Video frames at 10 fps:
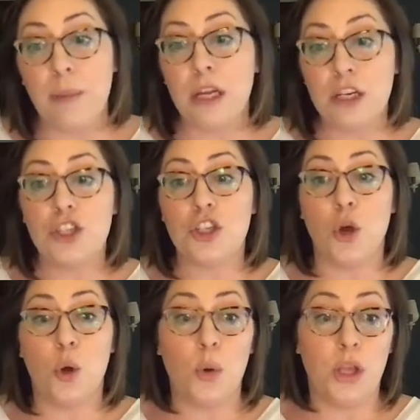going to
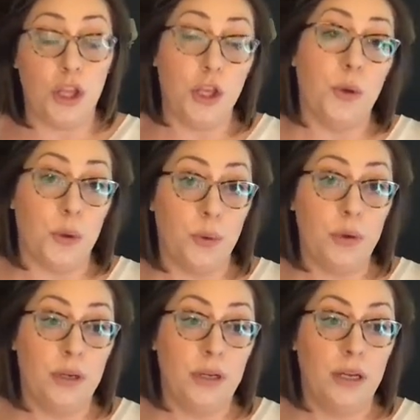show you
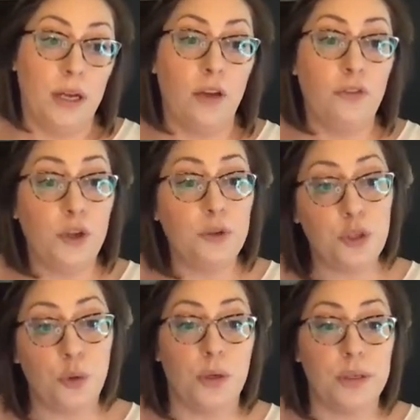a few
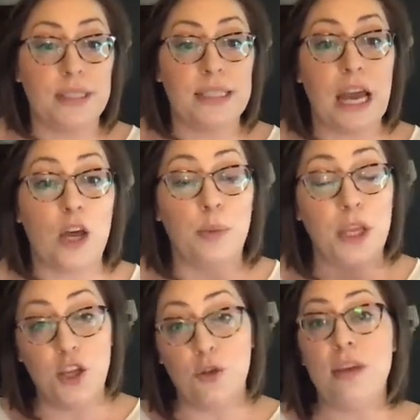tools to help
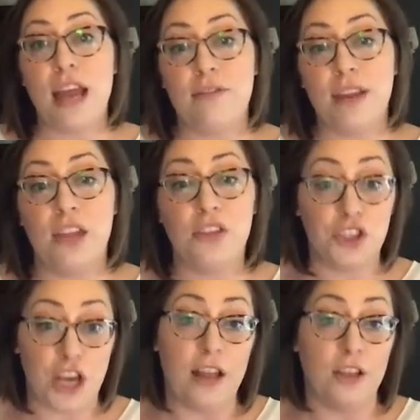you navigate the
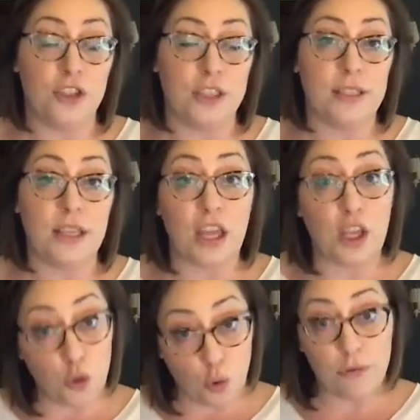challenges that
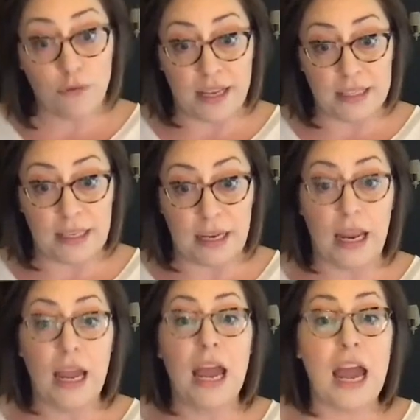you're facing
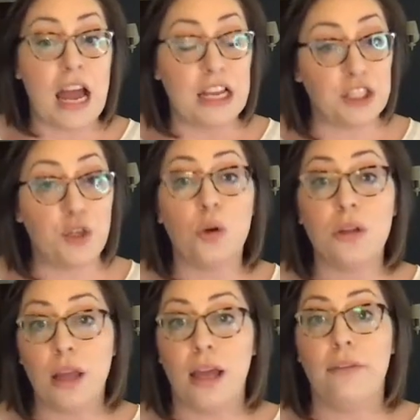as your
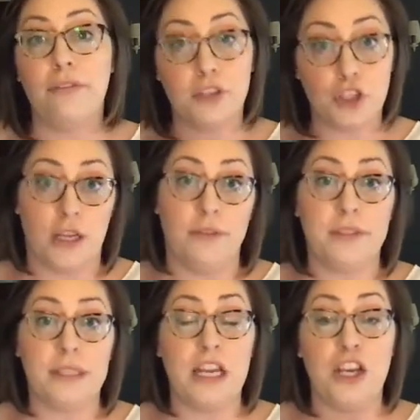life
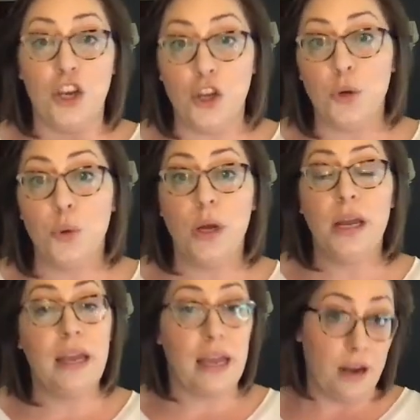shifts in new
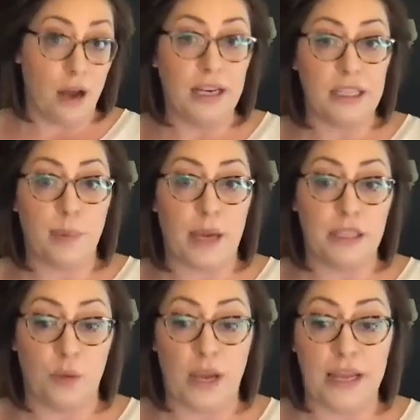and
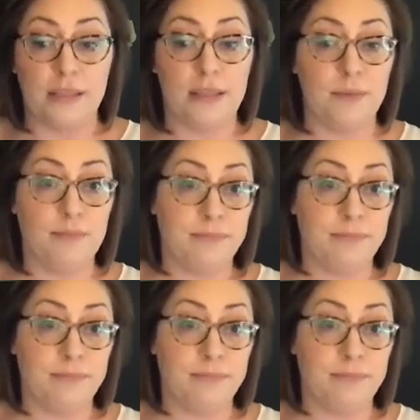unexpected ways.